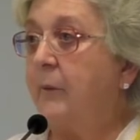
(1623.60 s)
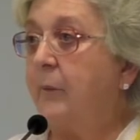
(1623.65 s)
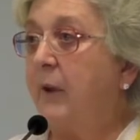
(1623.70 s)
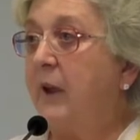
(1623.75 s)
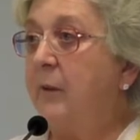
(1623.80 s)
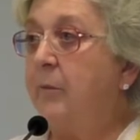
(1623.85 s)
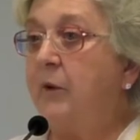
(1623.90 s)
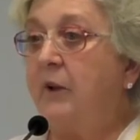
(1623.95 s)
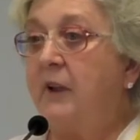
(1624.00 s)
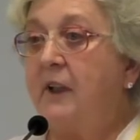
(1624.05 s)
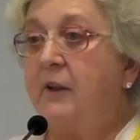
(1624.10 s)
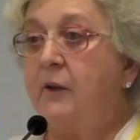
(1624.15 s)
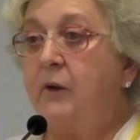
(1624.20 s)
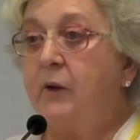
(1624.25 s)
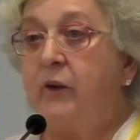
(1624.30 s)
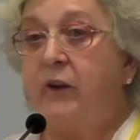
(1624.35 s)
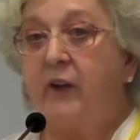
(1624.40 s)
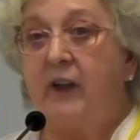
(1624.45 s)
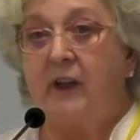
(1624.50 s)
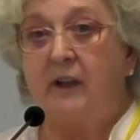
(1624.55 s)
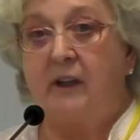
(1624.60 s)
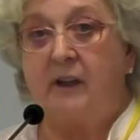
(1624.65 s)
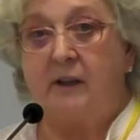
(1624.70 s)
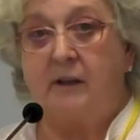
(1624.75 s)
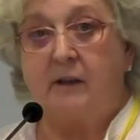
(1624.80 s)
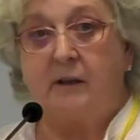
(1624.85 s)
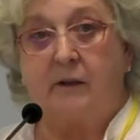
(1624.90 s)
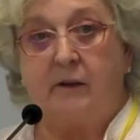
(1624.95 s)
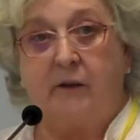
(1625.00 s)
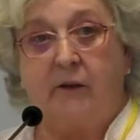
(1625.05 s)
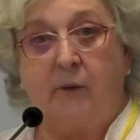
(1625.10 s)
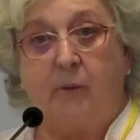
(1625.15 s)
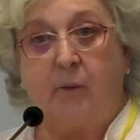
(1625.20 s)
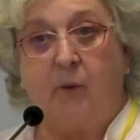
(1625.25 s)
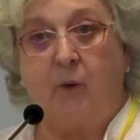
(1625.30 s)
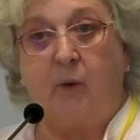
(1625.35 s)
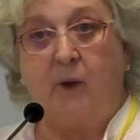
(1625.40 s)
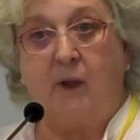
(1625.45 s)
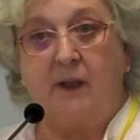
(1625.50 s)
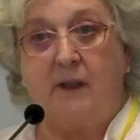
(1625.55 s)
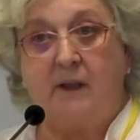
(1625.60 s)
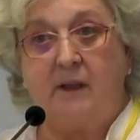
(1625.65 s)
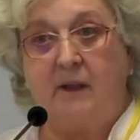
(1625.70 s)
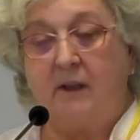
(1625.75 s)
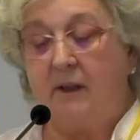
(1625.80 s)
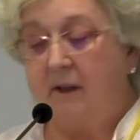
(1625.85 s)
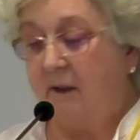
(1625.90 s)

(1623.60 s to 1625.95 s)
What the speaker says: people in New Zealand support.